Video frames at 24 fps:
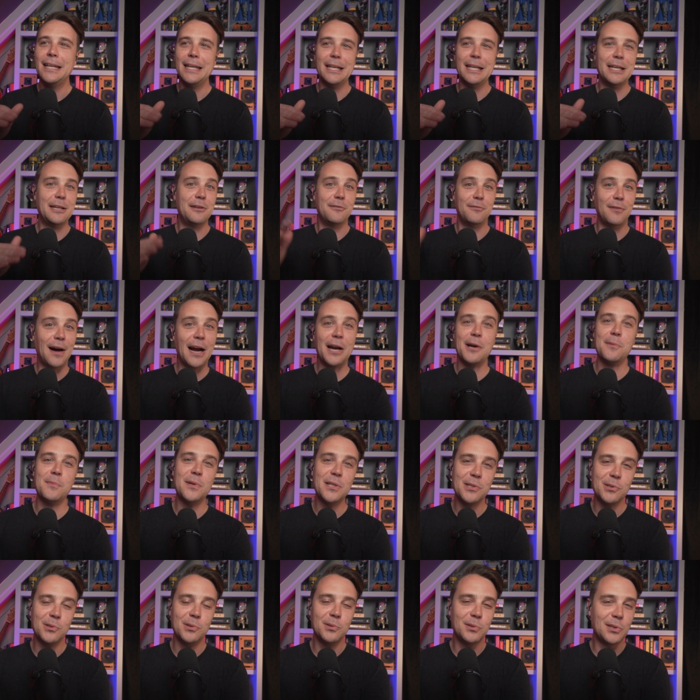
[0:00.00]
an
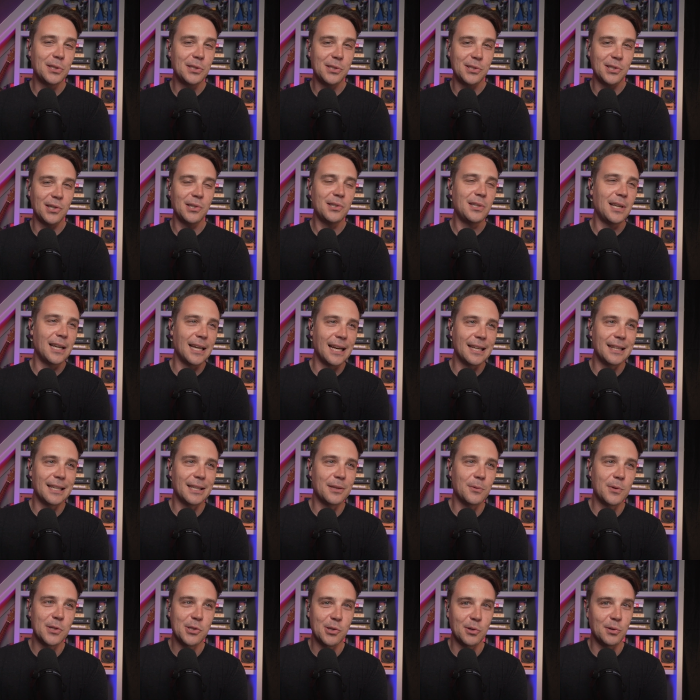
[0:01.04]
environmental concern. And I think
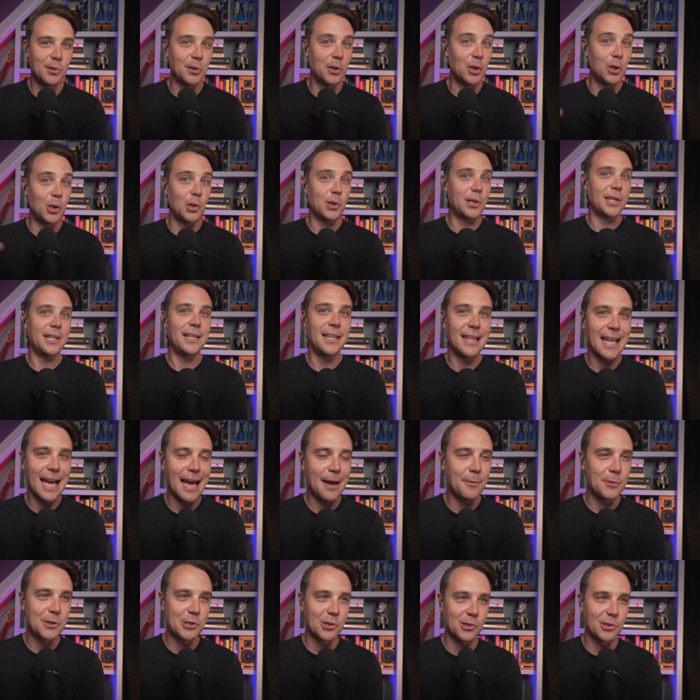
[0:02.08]
we should look into that. We